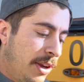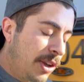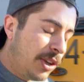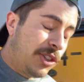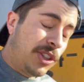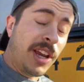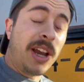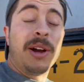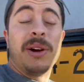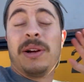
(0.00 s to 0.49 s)

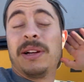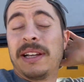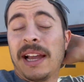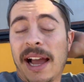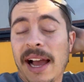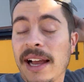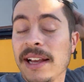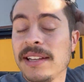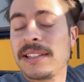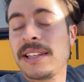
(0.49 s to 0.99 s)
So
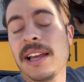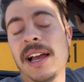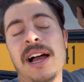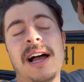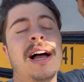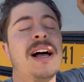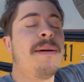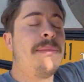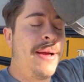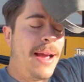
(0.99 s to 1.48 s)
guys,
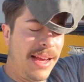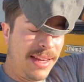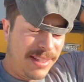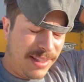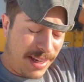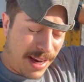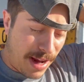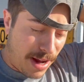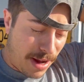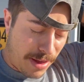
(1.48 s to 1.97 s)
I
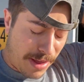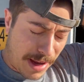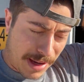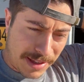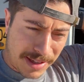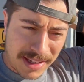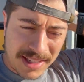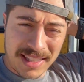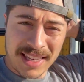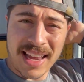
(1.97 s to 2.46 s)
say all that
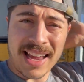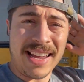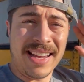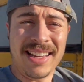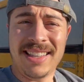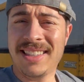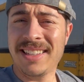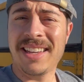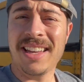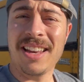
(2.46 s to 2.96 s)
to say
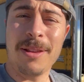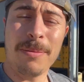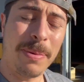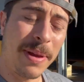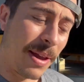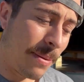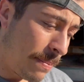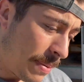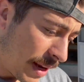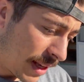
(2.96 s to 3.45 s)
it's gonna be
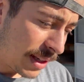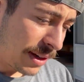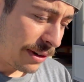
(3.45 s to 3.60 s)
a busy